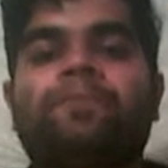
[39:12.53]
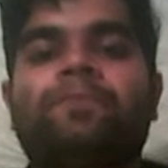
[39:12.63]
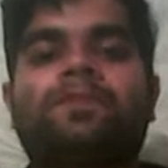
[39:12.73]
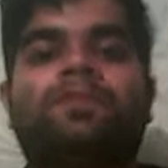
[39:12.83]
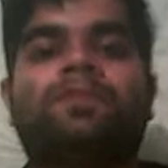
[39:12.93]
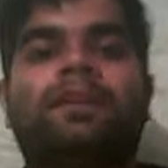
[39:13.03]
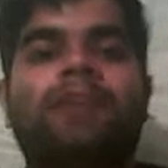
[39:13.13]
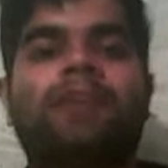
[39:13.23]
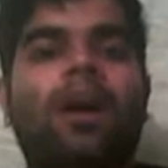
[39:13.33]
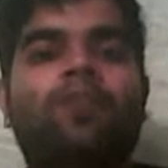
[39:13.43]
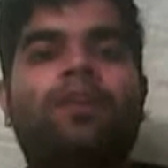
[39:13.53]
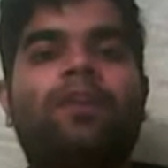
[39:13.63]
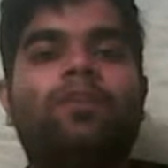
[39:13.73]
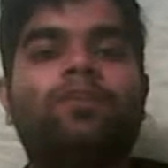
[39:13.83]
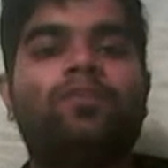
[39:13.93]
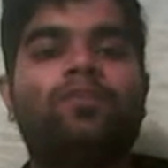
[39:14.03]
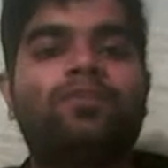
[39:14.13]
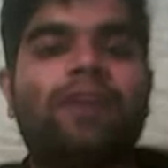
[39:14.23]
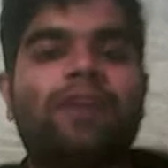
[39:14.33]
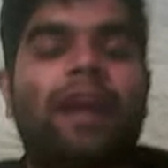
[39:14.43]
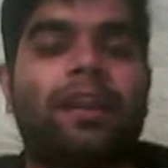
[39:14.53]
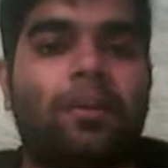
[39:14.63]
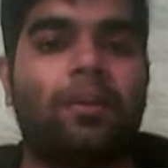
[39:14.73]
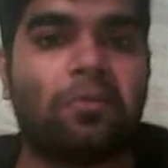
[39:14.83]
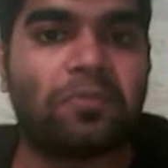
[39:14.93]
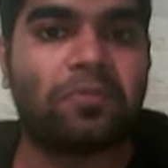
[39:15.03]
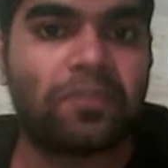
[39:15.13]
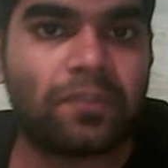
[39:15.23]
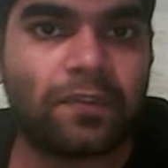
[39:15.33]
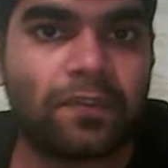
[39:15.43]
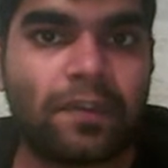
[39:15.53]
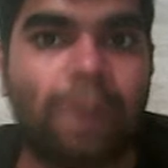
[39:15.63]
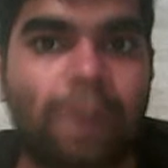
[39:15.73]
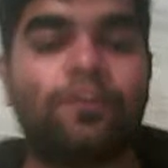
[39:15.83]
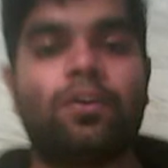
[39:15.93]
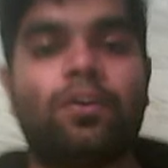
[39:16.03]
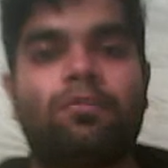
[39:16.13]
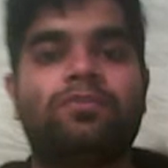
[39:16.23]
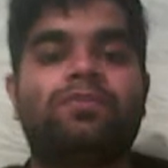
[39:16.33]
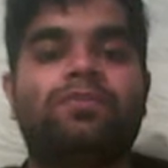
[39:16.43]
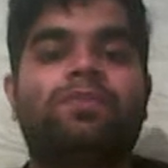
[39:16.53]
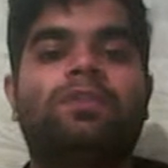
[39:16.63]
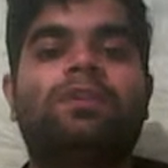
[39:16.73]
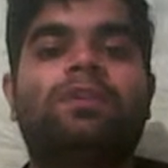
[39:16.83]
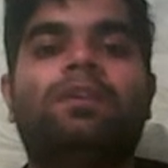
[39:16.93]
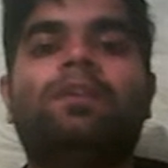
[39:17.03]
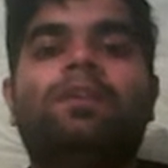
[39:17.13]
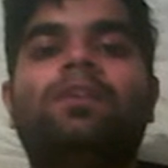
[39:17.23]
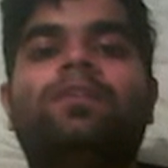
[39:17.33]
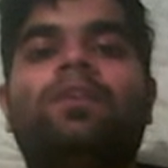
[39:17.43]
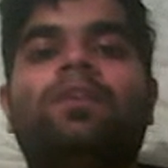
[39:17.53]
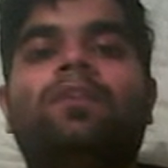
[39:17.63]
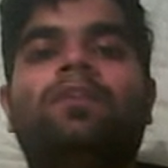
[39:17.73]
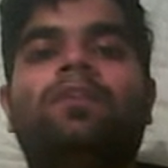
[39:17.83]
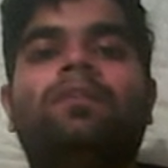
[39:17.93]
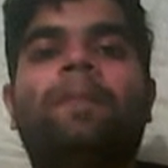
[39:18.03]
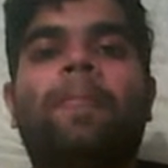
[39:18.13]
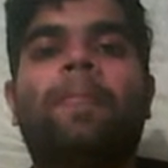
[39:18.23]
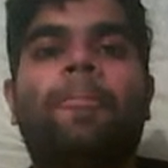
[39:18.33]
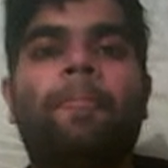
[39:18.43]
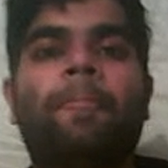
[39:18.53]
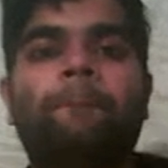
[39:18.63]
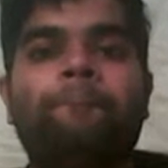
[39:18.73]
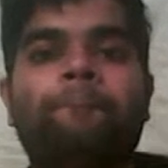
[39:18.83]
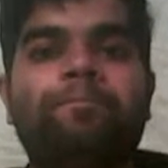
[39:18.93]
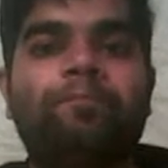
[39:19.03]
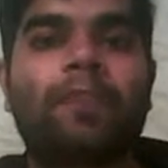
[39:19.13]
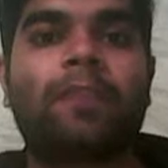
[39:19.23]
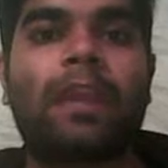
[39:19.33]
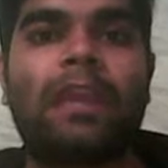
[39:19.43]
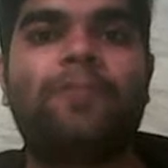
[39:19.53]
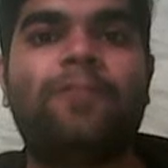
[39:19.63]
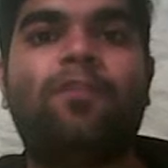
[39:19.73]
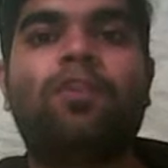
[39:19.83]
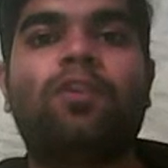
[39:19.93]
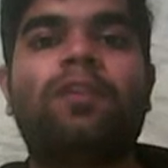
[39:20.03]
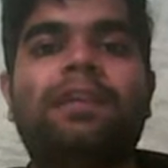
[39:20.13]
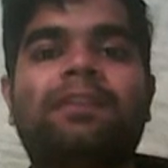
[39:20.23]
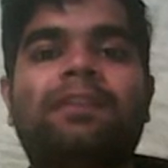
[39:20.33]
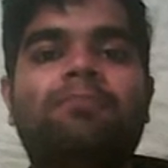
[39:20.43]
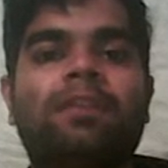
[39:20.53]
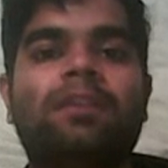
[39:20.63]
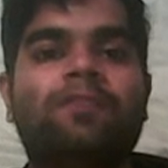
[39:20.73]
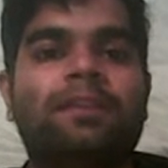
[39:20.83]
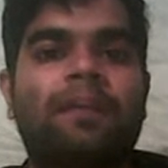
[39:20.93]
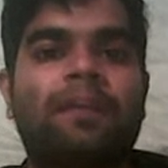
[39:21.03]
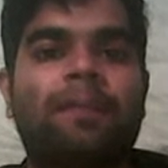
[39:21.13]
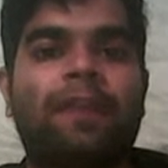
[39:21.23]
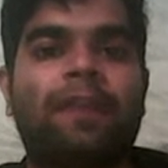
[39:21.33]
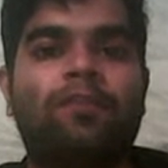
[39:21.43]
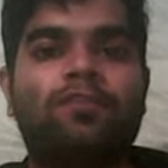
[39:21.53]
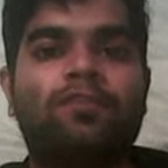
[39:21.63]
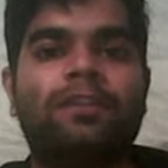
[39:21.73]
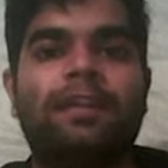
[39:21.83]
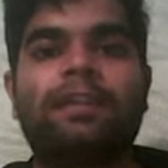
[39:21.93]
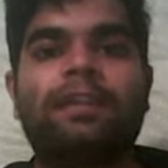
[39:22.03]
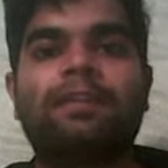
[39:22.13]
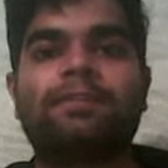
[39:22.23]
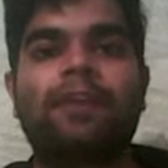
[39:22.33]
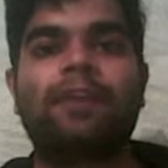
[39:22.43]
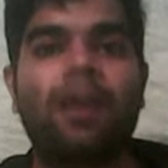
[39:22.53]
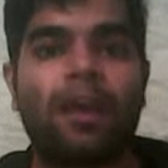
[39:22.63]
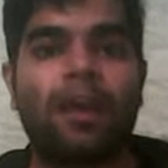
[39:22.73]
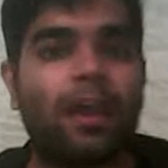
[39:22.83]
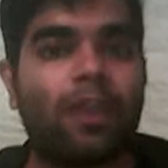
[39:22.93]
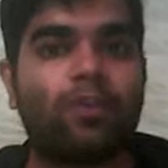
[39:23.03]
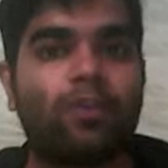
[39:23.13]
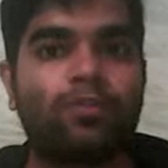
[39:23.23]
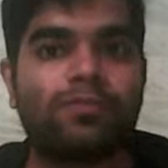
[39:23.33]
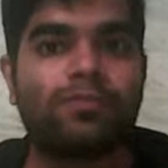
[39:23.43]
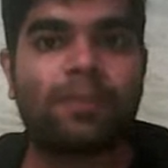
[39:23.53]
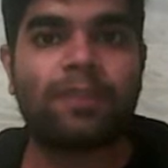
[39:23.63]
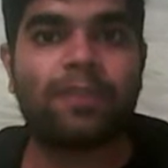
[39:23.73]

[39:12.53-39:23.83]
So that's how we are going to use our endnotes and footnotes. So, and if you want to link something, for example, I want to link this hello to some